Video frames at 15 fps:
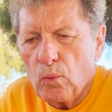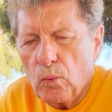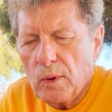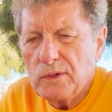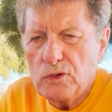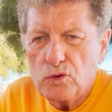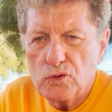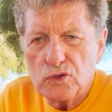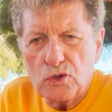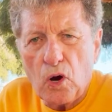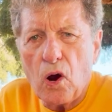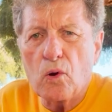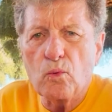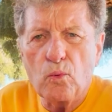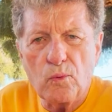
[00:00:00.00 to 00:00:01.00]
When you
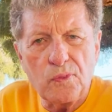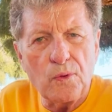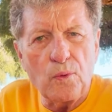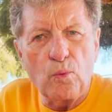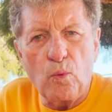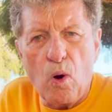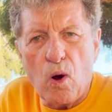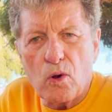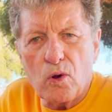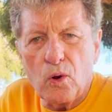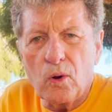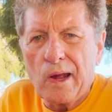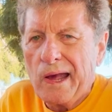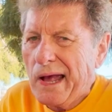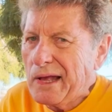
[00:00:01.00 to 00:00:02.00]
start with a
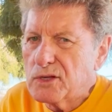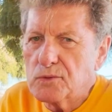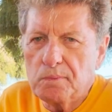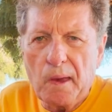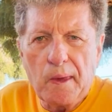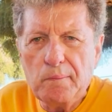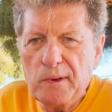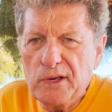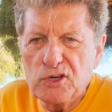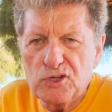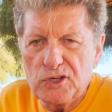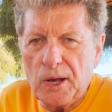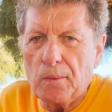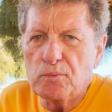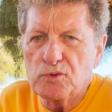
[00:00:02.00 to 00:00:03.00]
walker, it's baby
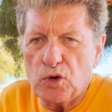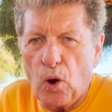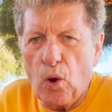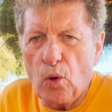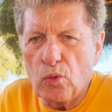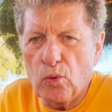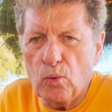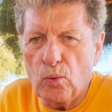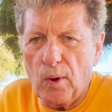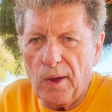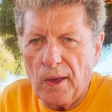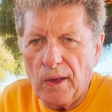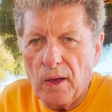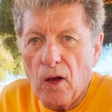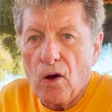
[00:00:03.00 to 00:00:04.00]
steps all the
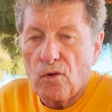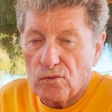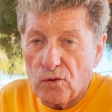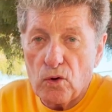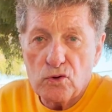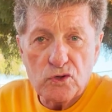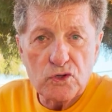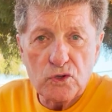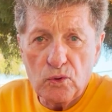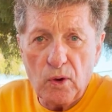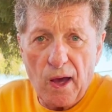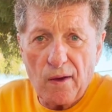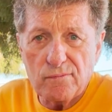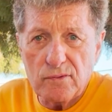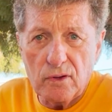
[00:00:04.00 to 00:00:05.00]
way. First, you
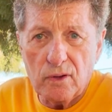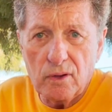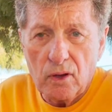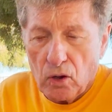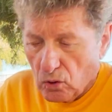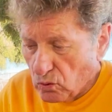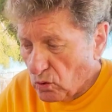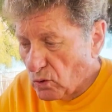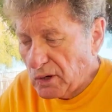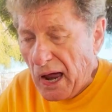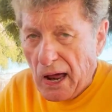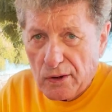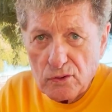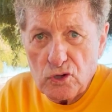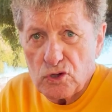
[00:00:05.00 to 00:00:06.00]
have to learn
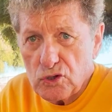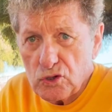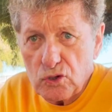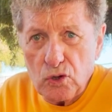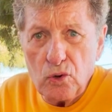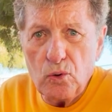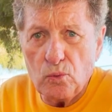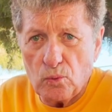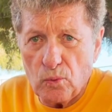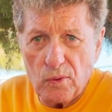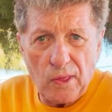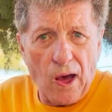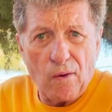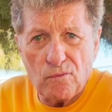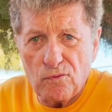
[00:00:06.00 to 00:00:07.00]
how to scoot
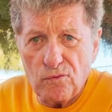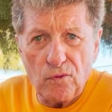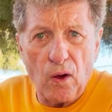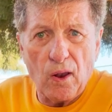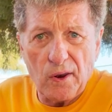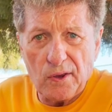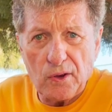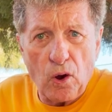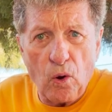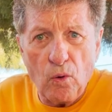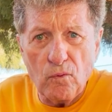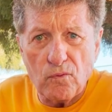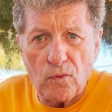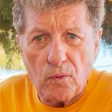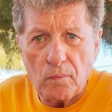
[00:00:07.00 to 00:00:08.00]
without falling
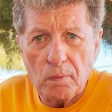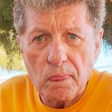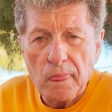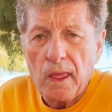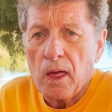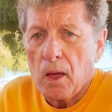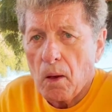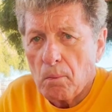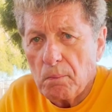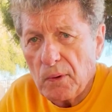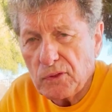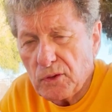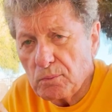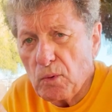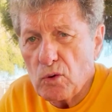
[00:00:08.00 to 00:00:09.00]
over.
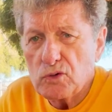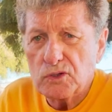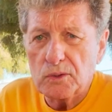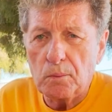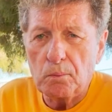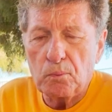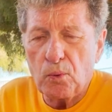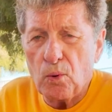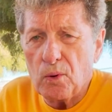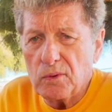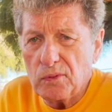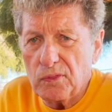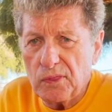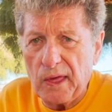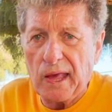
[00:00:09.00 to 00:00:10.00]
But the most
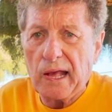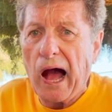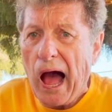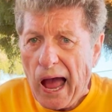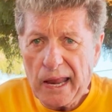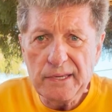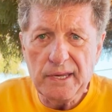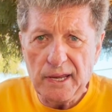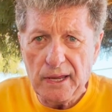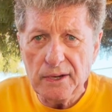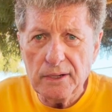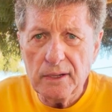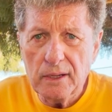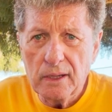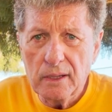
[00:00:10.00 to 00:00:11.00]
important thing I
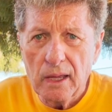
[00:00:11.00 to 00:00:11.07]
did